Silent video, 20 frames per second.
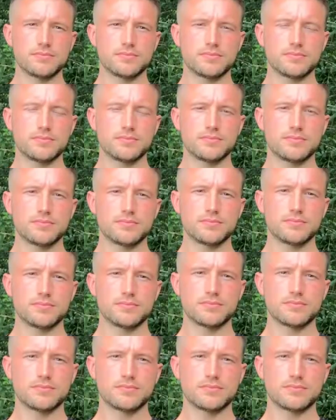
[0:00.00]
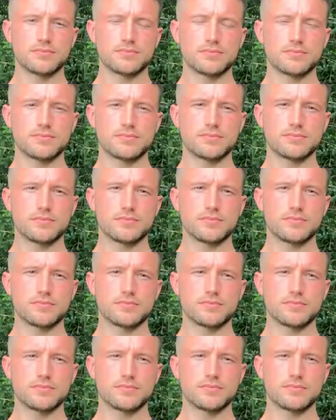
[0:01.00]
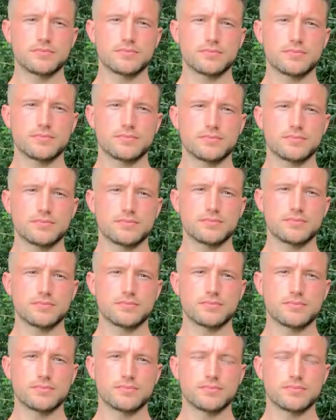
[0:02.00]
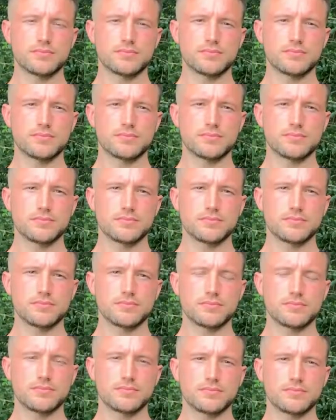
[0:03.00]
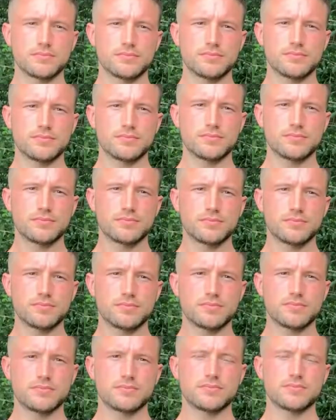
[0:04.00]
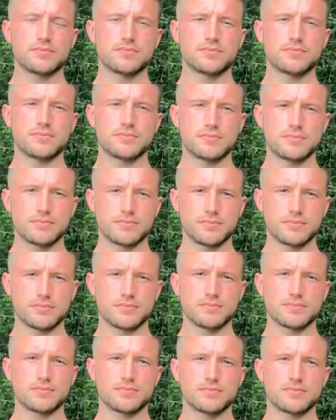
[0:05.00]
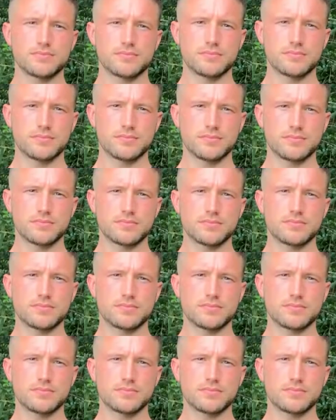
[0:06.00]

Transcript: [no speech]